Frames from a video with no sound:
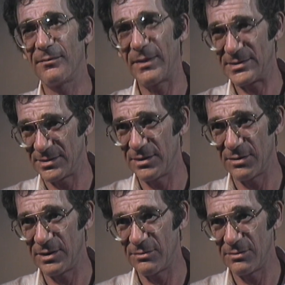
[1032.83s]
And that's
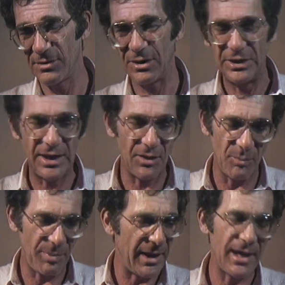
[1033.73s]
literally true. There are
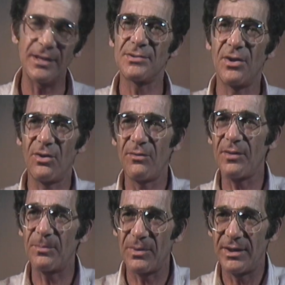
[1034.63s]
yellow pads all
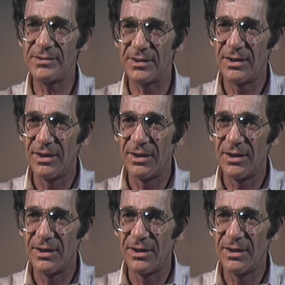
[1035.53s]
over the place